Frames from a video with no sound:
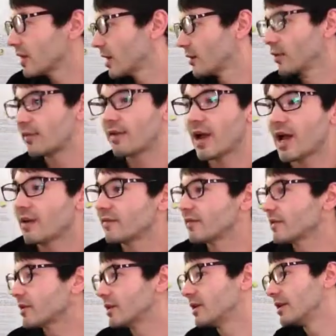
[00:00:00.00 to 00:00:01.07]
I don't know if I have
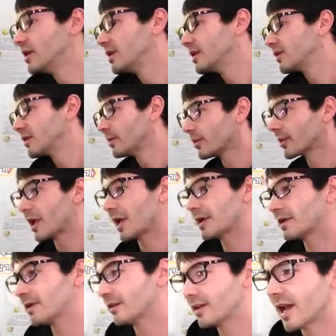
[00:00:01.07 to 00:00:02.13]
the book
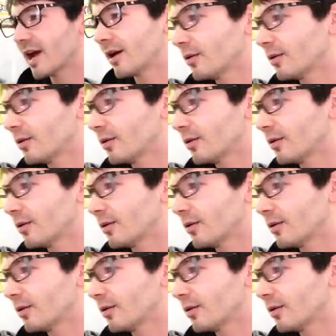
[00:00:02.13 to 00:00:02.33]
handy here. Yeah,